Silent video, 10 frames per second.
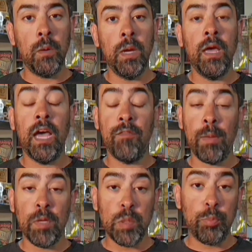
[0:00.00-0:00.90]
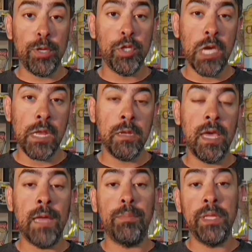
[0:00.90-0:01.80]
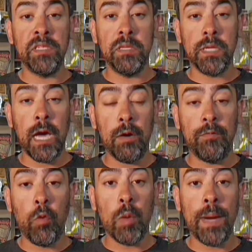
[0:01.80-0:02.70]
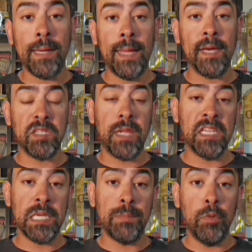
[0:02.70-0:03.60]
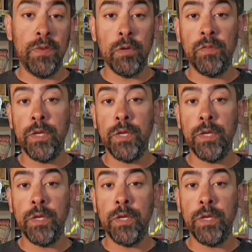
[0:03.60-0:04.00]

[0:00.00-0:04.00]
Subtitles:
I very much appreciate it, and please look out for my next classic movie review.